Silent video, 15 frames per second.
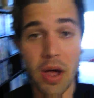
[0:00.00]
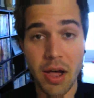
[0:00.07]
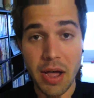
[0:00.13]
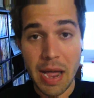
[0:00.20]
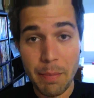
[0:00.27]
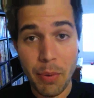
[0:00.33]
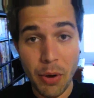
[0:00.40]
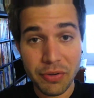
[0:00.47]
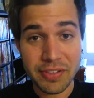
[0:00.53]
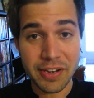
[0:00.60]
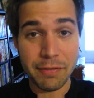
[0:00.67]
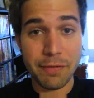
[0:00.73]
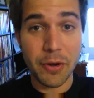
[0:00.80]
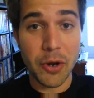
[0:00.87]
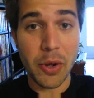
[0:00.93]
I posted
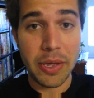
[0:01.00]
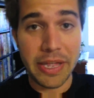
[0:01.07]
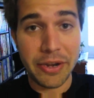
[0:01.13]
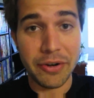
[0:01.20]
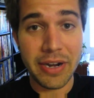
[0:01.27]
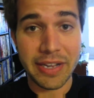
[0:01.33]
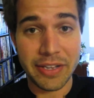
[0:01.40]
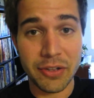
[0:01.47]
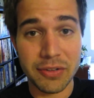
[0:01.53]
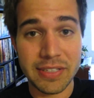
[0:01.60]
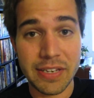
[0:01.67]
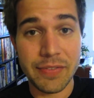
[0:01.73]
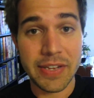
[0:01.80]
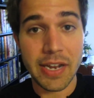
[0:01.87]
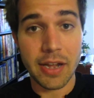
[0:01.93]
a photo on
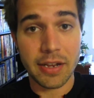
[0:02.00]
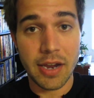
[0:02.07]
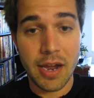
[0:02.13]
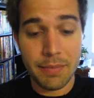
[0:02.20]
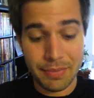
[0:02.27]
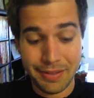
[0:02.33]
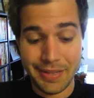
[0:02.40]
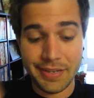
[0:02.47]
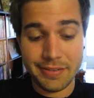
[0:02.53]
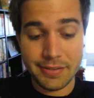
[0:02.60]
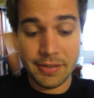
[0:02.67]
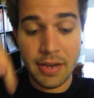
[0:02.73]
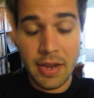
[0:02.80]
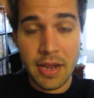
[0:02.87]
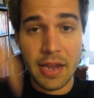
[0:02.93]
internetkilltv.com, the
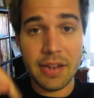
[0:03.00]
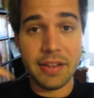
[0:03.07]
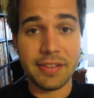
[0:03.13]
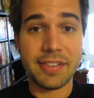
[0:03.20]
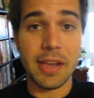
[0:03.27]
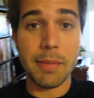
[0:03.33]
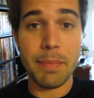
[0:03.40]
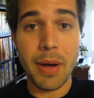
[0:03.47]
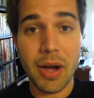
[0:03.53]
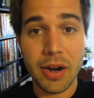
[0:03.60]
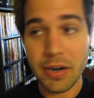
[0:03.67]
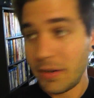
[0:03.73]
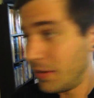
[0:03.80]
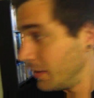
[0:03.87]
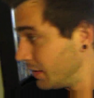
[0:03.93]
link's in the sub
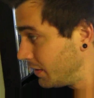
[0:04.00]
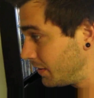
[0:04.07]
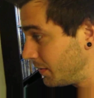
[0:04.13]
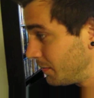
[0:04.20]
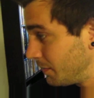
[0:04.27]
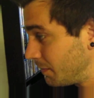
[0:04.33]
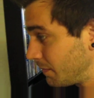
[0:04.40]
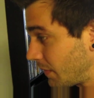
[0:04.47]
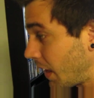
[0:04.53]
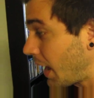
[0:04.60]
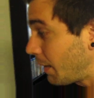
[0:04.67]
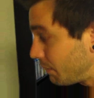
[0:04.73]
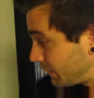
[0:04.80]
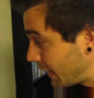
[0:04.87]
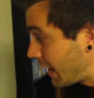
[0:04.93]
bar.
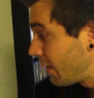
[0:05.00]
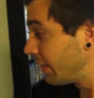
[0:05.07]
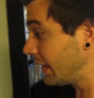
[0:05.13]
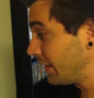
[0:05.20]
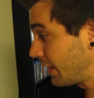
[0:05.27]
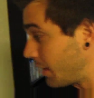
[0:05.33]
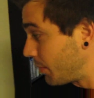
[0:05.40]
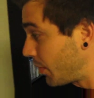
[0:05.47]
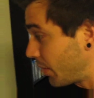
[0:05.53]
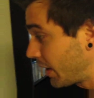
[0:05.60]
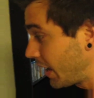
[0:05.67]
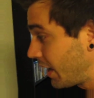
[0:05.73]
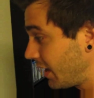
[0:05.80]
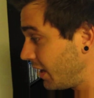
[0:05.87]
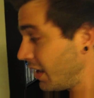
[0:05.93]
I'm telling them,
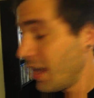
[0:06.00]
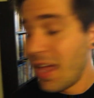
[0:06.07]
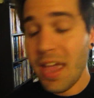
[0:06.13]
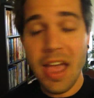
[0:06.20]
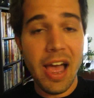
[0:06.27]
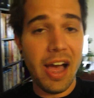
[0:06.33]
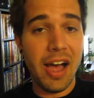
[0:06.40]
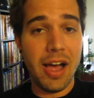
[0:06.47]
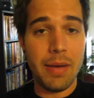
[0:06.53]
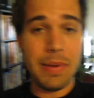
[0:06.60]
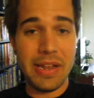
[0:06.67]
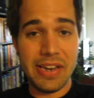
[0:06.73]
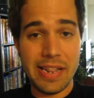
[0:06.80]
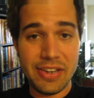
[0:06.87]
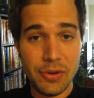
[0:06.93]
okay?
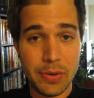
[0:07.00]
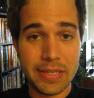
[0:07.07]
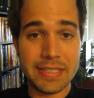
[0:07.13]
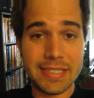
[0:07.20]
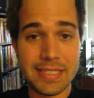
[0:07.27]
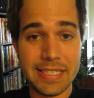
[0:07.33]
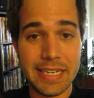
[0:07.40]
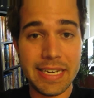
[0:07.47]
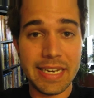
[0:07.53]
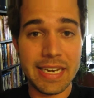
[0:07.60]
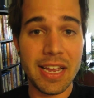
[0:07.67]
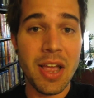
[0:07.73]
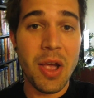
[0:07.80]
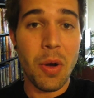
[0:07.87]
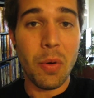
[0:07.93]
And then you can
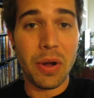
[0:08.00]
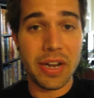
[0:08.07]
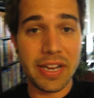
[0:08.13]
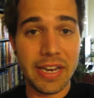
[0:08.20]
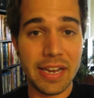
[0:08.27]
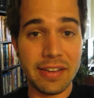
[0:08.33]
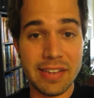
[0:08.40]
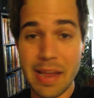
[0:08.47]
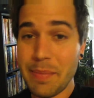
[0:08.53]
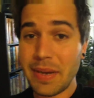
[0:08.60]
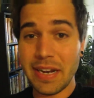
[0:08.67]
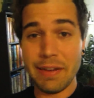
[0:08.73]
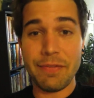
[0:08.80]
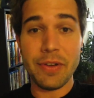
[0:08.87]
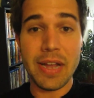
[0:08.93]
see what it is. I
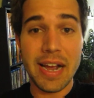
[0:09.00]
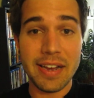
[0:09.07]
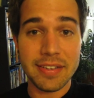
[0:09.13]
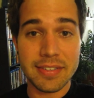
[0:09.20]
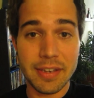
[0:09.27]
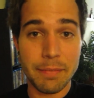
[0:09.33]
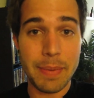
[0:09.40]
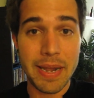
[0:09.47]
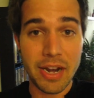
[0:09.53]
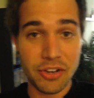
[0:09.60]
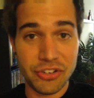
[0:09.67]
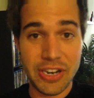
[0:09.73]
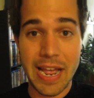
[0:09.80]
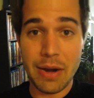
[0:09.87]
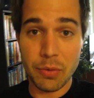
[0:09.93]
mean, if you guys have been on
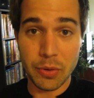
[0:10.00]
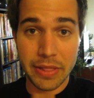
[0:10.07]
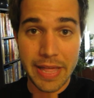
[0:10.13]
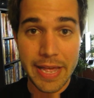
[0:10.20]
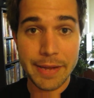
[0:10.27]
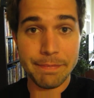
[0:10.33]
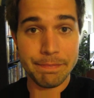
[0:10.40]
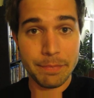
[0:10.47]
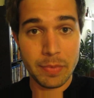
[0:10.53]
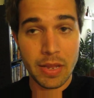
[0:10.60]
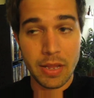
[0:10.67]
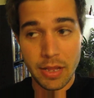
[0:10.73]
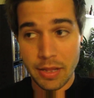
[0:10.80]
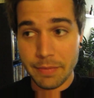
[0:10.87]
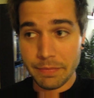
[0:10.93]
Chat
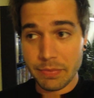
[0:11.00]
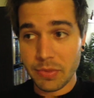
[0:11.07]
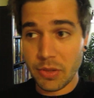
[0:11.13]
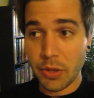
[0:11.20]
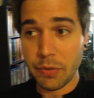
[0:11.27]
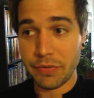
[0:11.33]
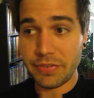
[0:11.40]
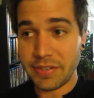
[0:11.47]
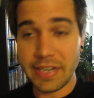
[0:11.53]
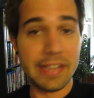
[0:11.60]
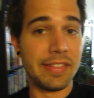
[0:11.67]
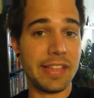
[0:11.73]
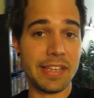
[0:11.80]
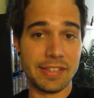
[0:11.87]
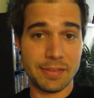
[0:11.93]
Roulette, you've
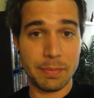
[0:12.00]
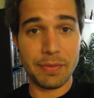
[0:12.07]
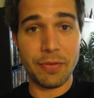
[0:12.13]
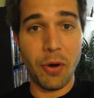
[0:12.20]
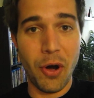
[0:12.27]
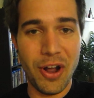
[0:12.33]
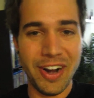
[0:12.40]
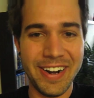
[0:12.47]
seen this before.